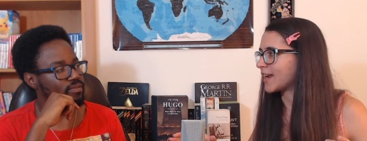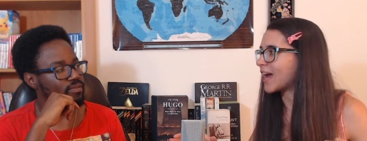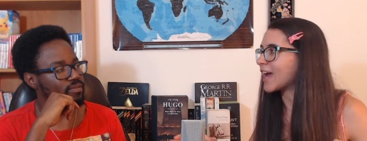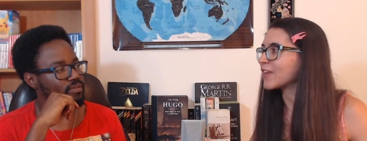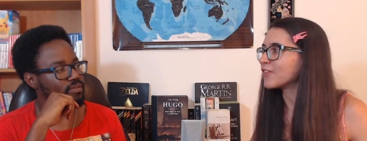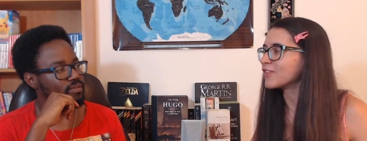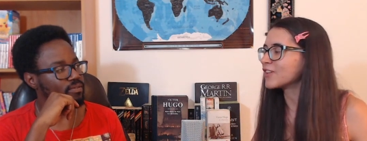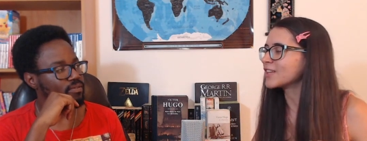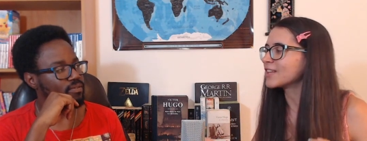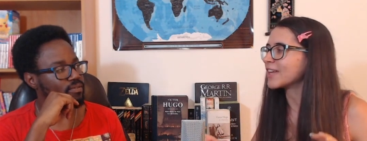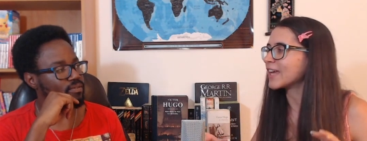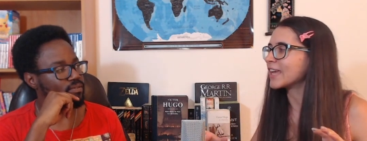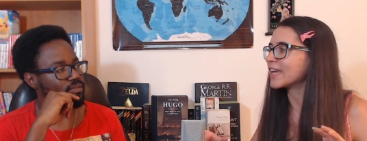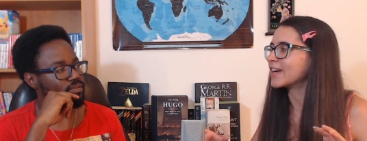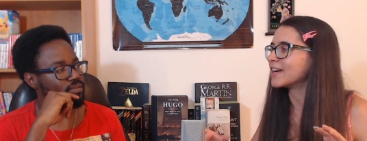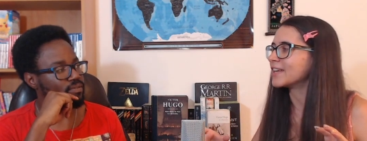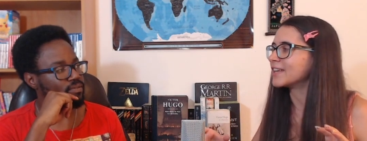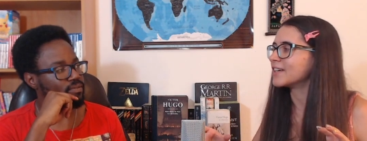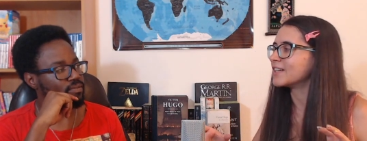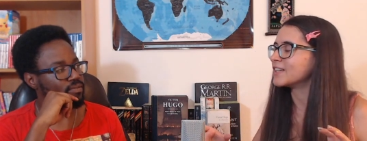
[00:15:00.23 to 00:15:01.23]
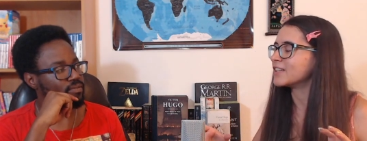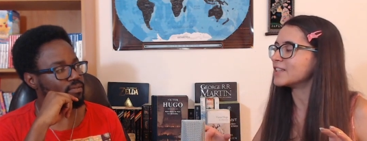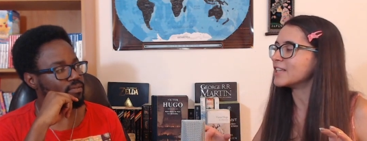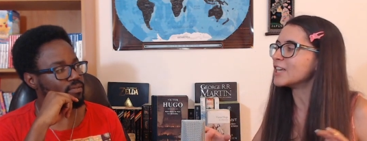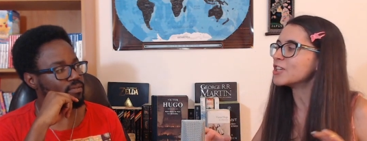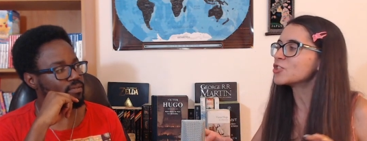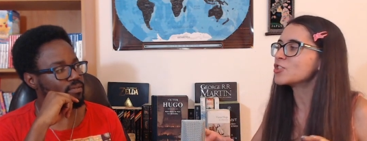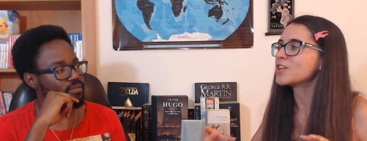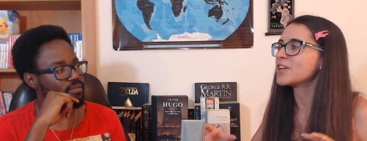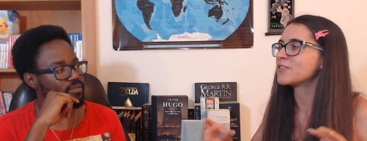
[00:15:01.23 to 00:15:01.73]
Speaker 1: I feel like they
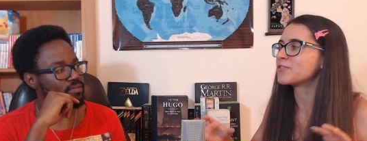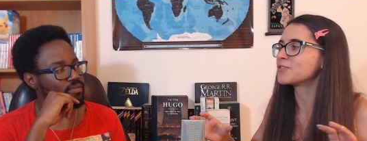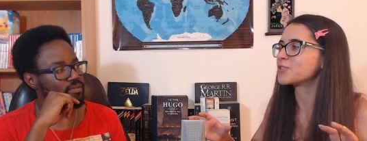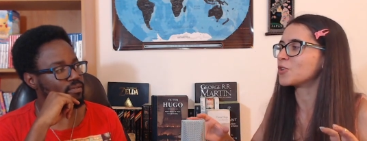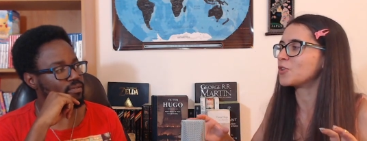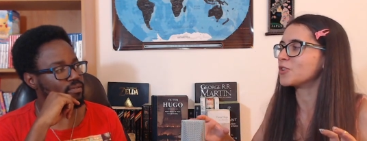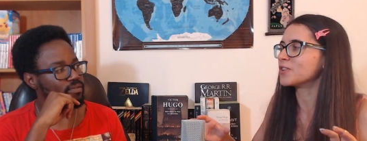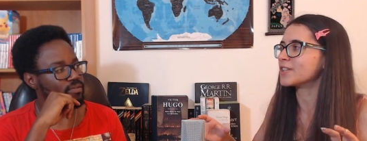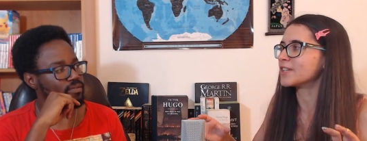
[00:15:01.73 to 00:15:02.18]
should have told